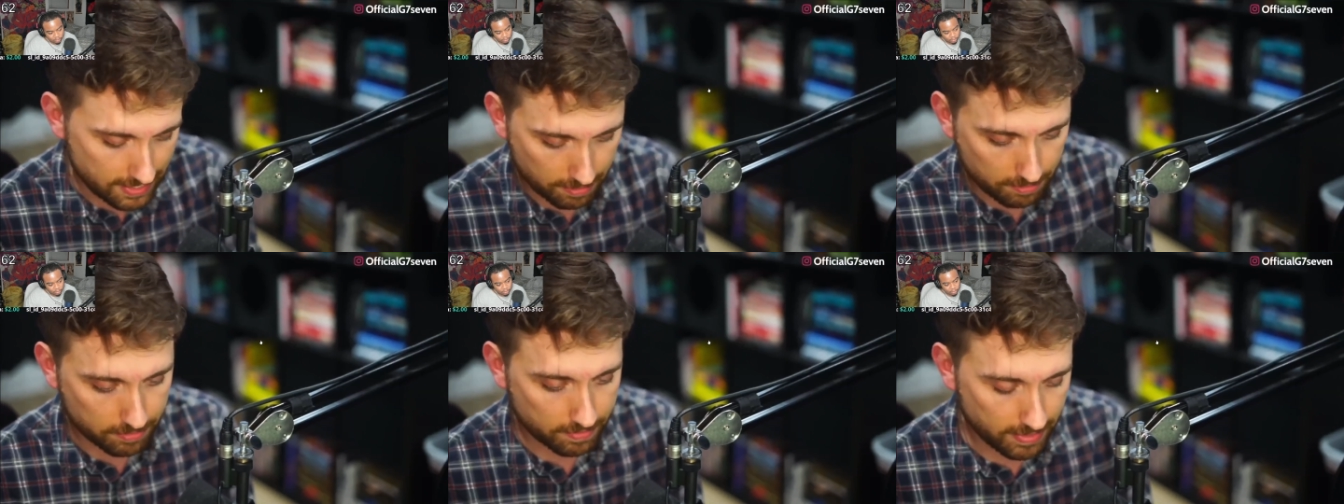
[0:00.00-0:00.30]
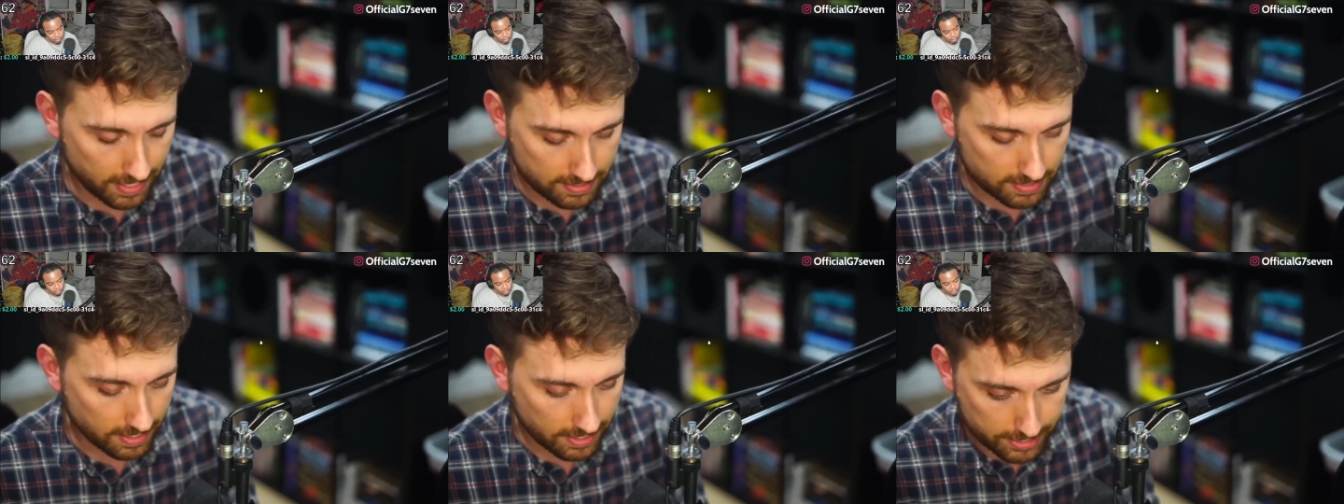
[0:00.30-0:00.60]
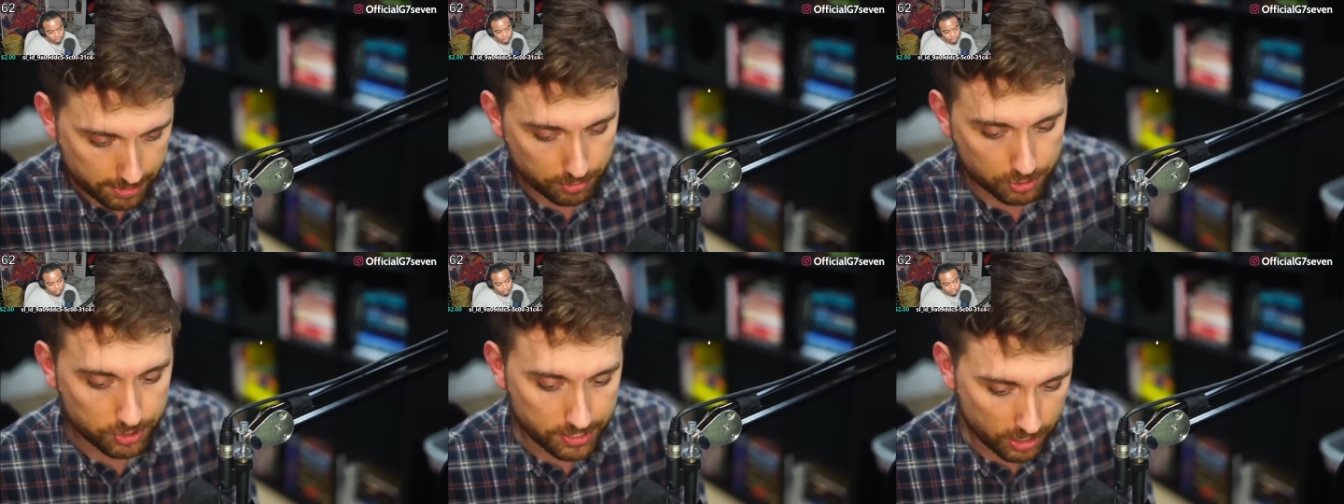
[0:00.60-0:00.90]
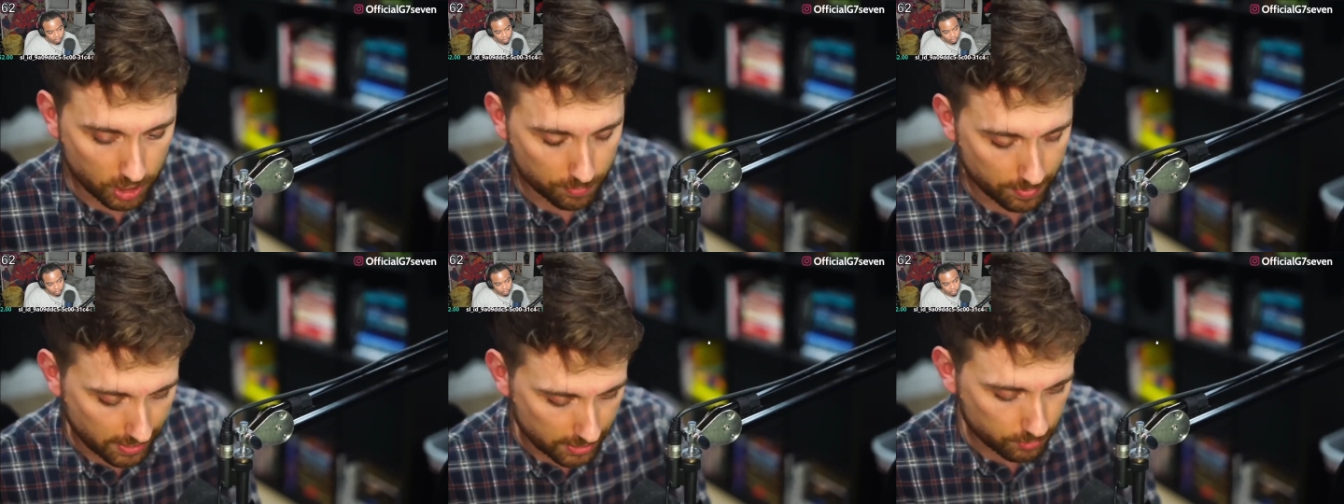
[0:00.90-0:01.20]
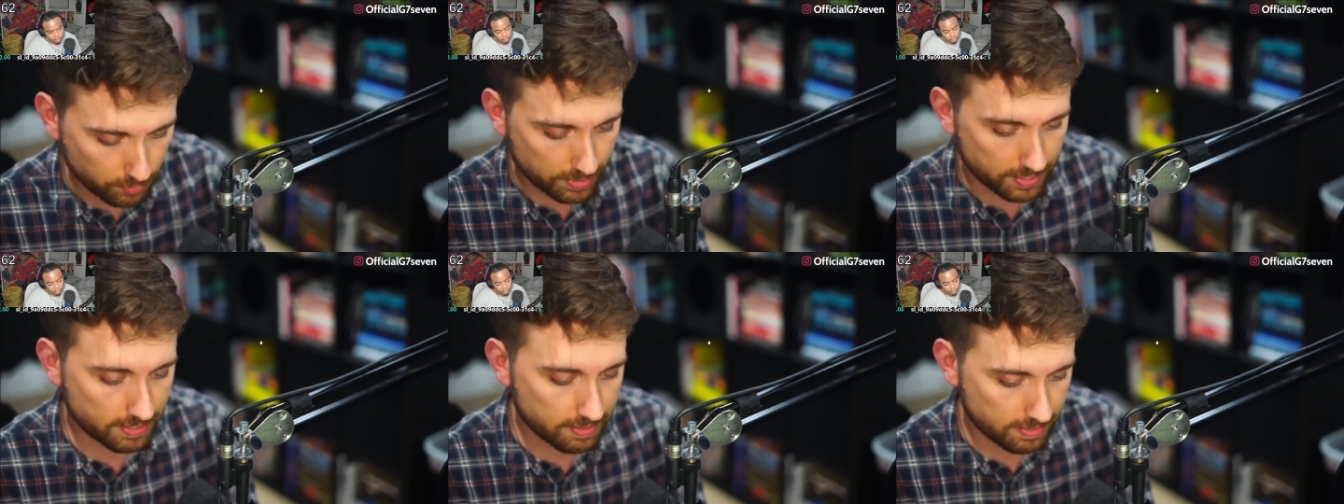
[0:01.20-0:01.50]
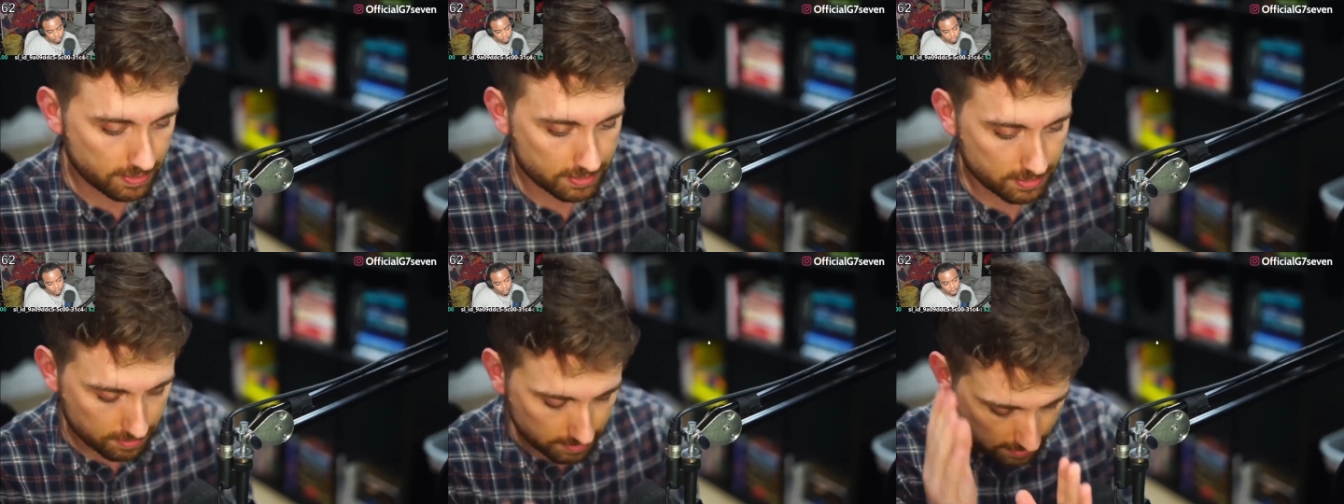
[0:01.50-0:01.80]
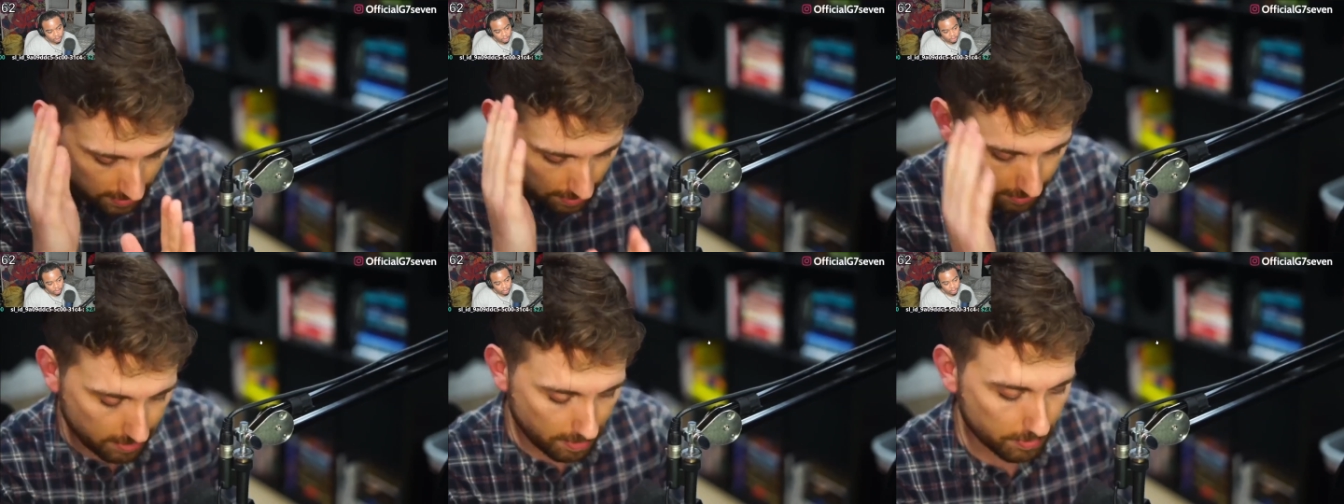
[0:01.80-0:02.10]
It's not that's not a huge deal, but I just want to
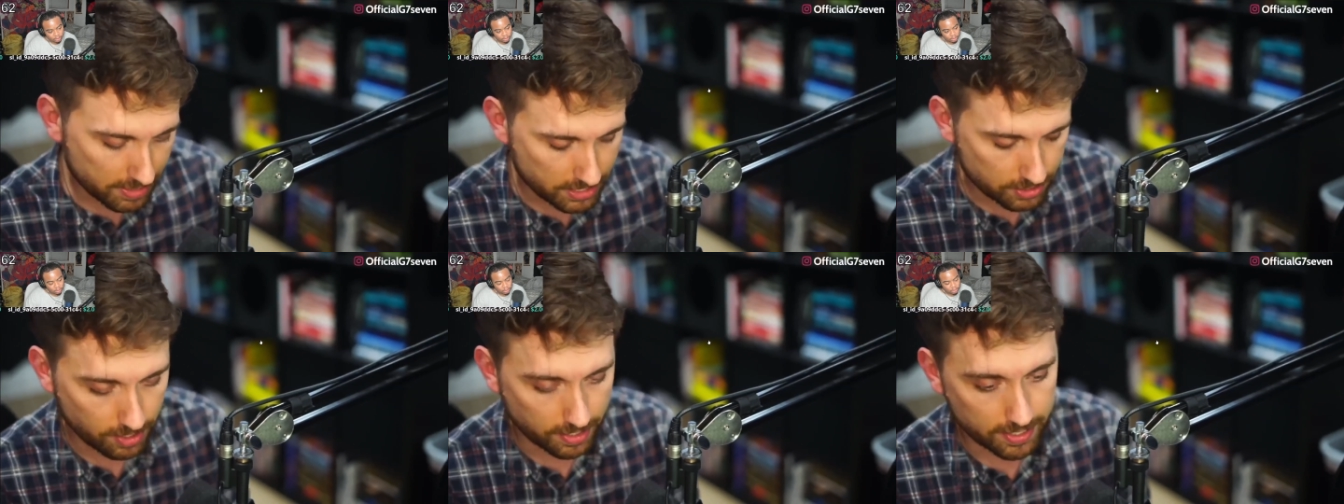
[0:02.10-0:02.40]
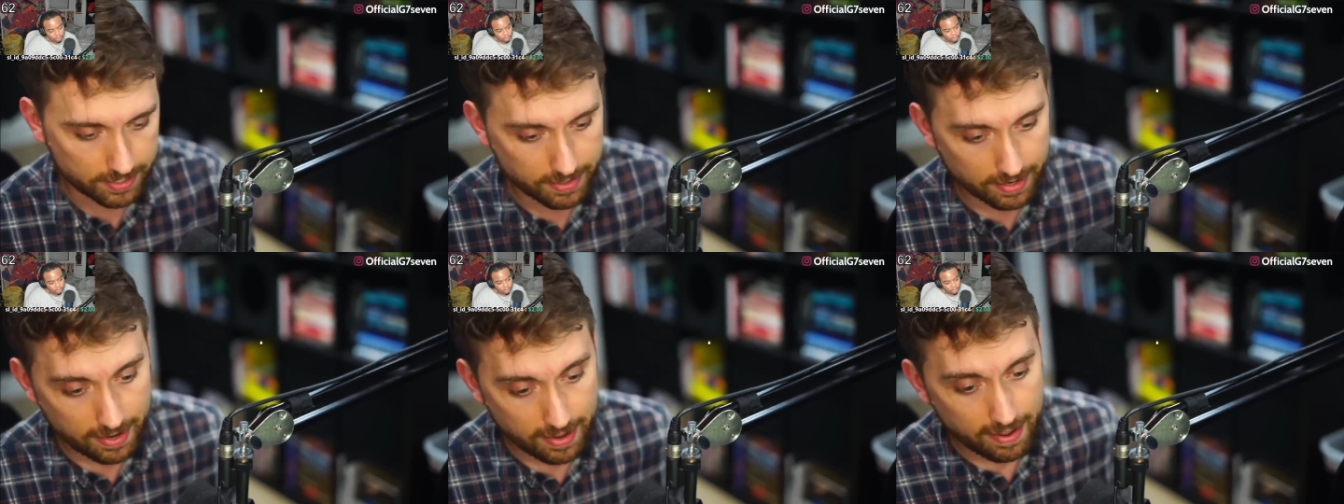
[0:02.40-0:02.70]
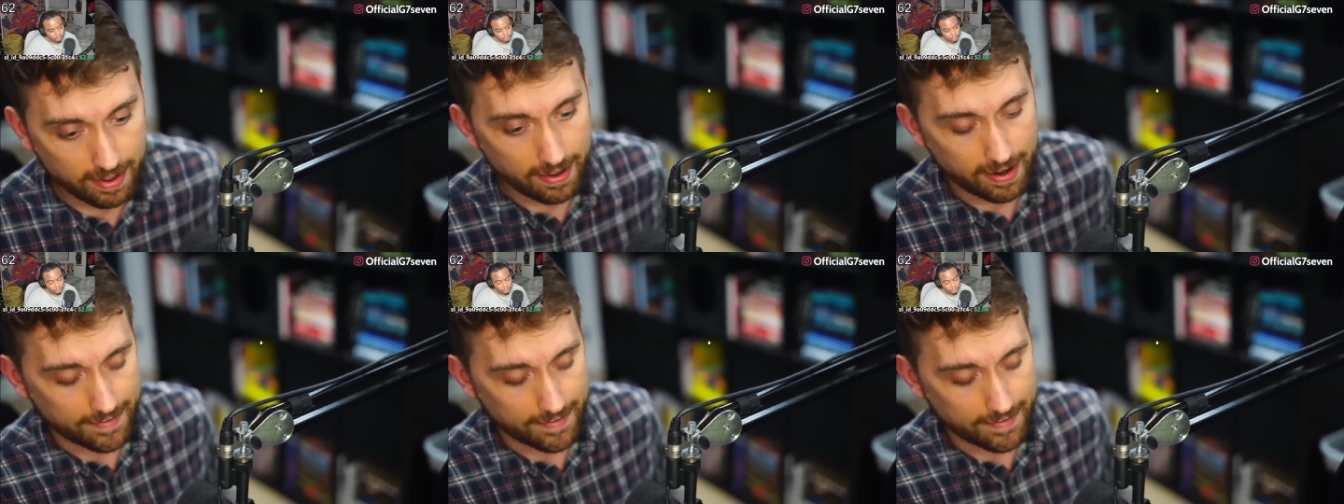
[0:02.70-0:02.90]
just how, how it started.